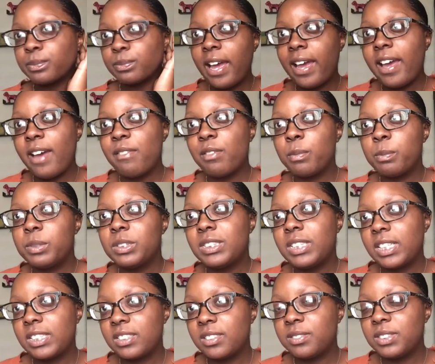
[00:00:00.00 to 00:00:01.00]
have a
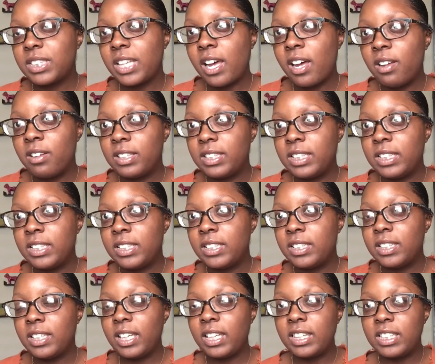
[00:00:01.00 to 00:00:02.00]
protective style
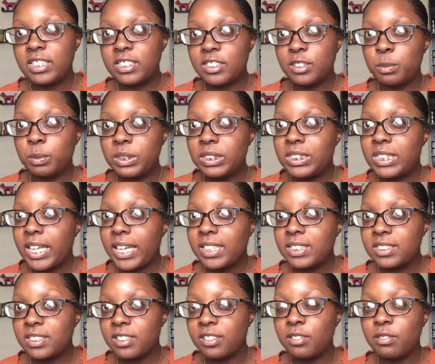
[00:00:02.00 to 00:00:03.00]
in and this is
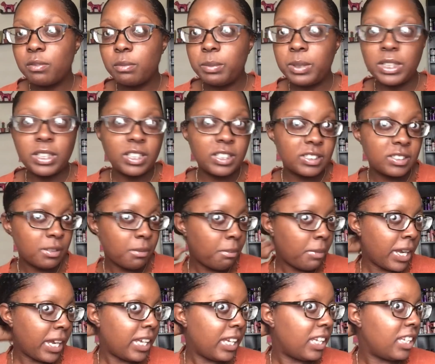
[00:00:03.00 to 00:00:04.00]
protective because
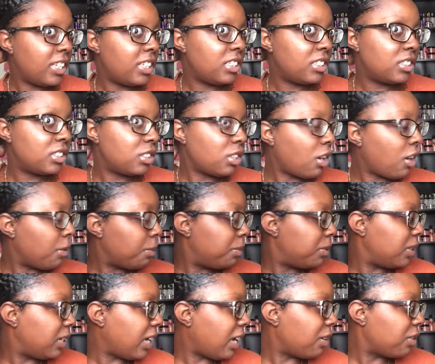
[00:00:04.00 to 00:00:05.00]
my ends are
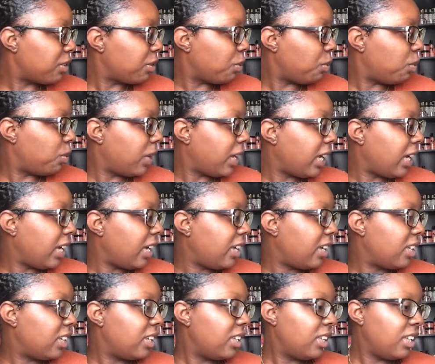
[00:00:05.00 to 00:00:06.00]
put out the way.
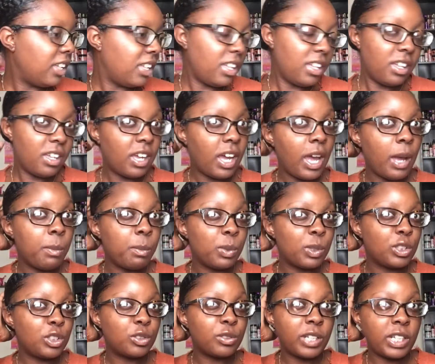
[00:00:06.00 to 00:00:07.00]
I
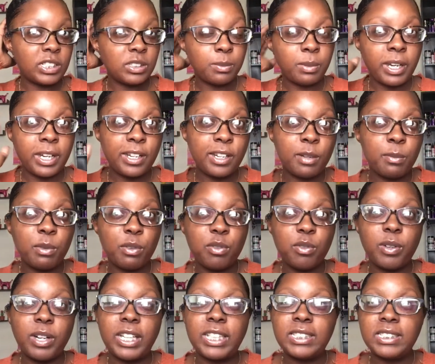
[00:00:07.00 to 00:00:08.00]
moisturized my hair
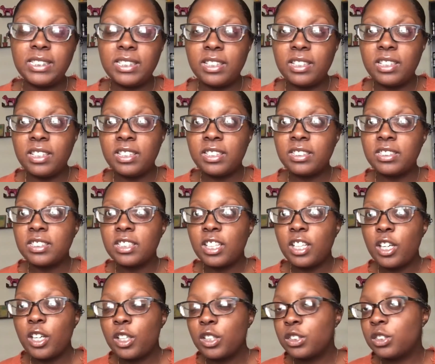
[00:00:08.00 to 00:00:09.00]
before I did this
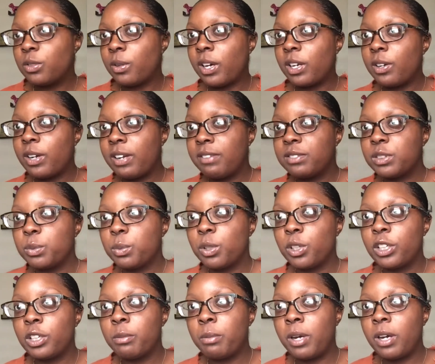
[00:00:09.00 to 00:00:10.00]
so I don't have to
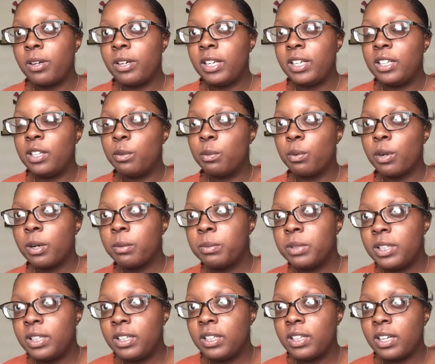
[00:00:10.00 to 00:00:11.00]
worry about any
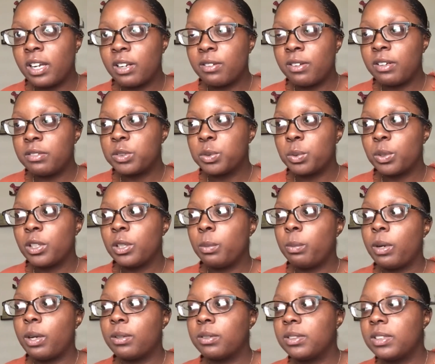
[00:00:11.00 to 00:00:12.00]
rubbing. I don't have to worry
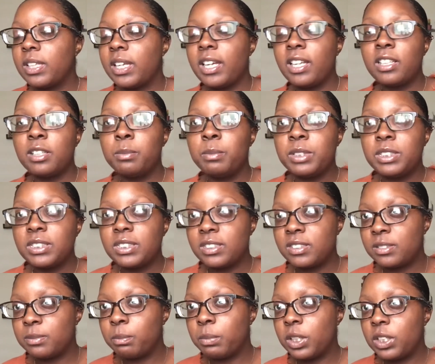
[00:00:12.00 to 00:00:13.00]
about the elements as
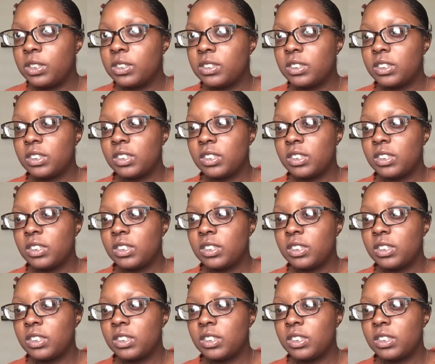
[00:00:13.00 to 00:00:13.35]
much